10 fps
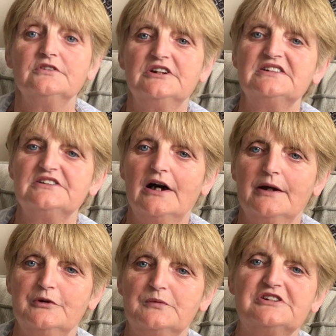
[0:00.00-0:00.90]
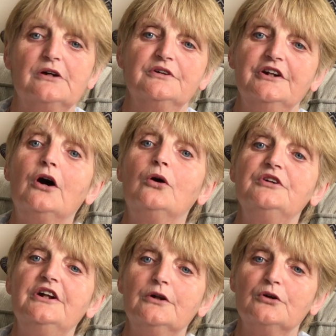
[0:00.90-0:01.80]
This time it was
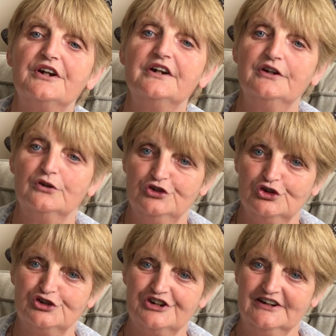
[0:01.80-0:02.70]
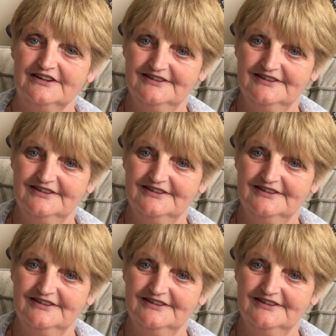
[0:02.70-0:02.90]
only looking, no touching.